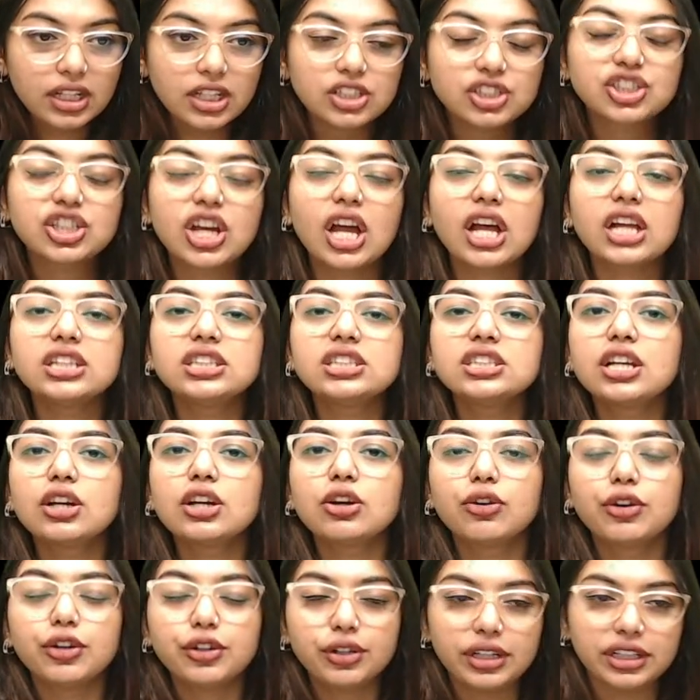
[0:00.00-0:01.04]
Charges are
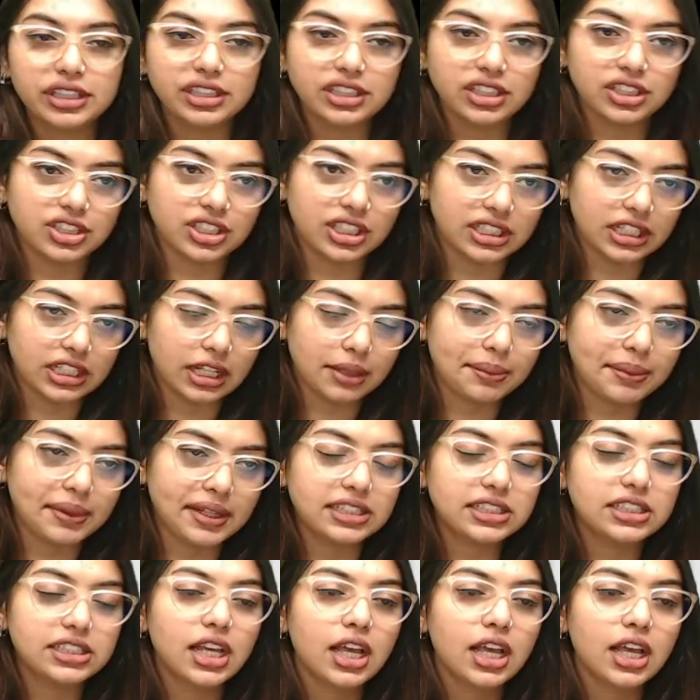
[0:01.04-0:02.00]
going to interchange. That means